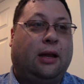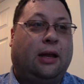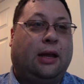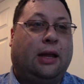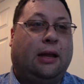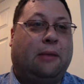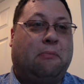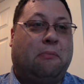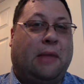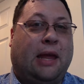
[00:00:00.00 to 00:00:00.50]

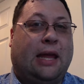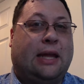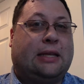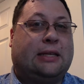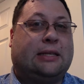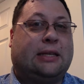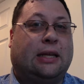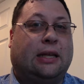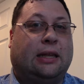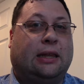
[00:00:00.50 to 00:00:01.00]
It
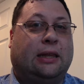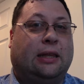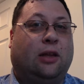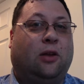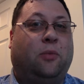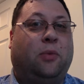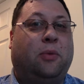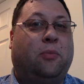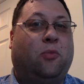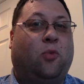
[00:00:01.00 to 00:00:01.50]
makes a
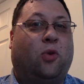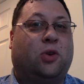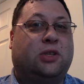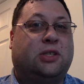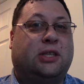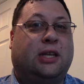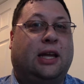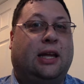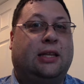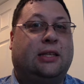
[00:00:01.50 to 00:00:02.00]
little bit more
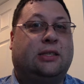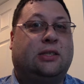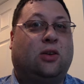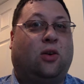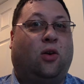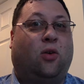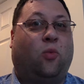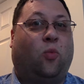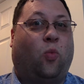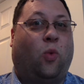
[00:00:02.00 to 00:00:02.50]
sense
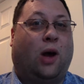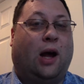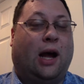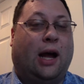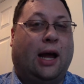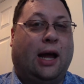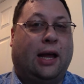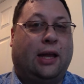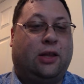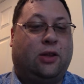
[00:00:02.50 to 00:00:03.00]
on
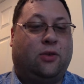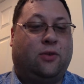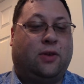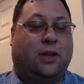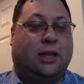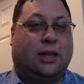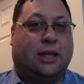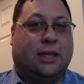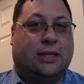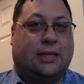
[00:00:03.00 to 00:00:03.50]
why you
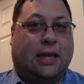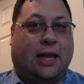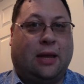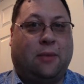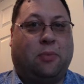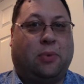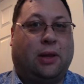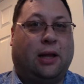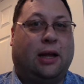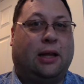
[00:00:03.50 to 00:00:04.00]
get this A
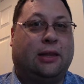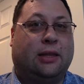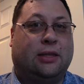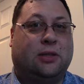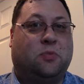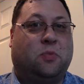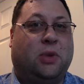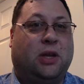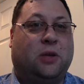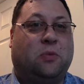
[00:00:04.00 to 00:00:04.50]
plot and
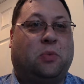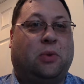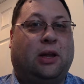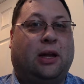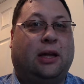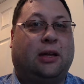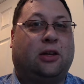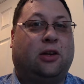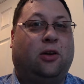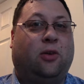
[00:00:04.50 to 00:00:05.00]
this B
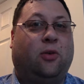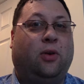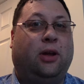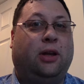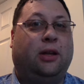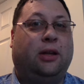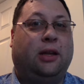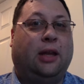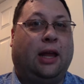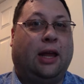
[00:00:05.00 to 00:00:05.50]
plot
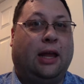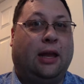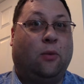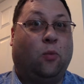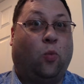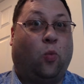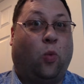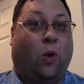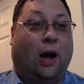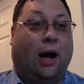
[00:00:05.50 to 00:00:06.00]
going,
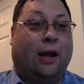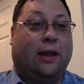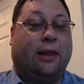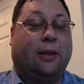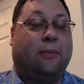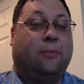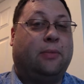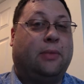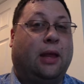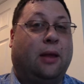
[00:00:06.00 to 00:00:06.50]
and why
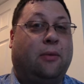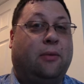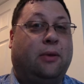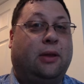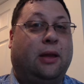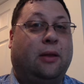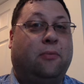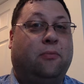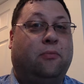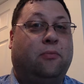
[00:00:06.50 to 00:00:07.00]
they
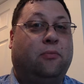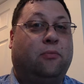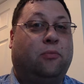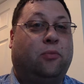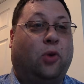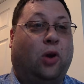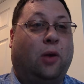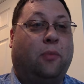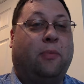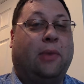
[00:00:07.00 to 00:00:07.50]
get
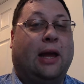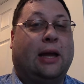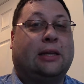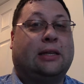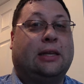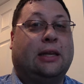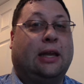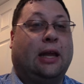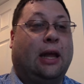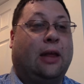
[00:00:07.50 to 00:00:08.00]
brought back
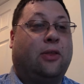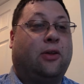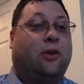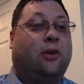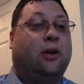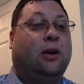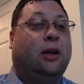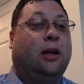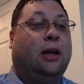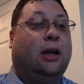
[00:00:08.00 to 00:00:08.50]

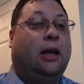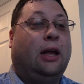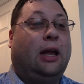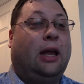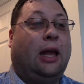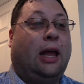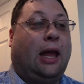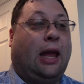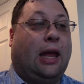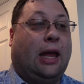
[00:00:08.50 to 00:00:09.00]
together,
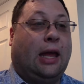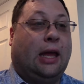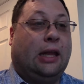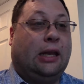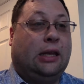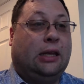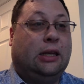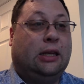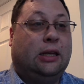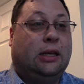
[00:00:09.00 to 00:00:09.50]

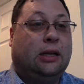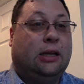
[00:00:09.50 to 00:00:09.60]
and